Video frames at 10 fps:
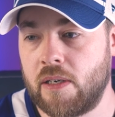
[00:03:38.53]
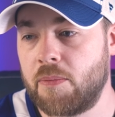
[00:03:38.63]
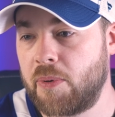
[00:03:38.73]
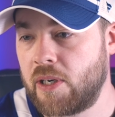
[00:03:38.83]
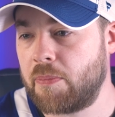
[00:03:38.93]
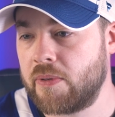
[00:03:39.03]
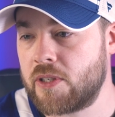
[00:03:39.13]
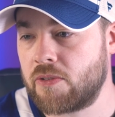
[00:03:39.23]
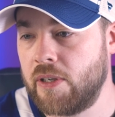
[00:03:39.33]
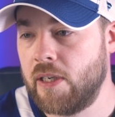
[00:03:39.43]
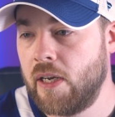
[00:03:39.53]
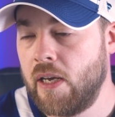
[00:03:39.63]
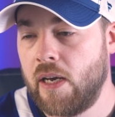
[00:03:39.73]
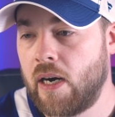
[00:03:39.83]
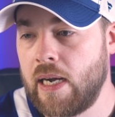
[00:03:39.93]
I will put it up on the screen.
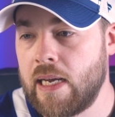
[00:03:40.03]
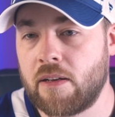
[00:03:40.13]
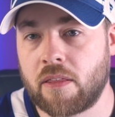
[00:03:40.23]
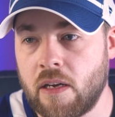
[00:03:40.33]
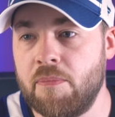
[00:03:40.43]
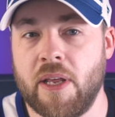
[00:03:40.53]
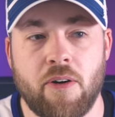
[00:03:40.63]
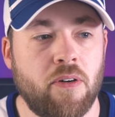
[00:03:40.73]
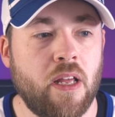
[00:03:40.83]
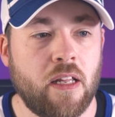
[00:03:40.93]
I had a thumbnail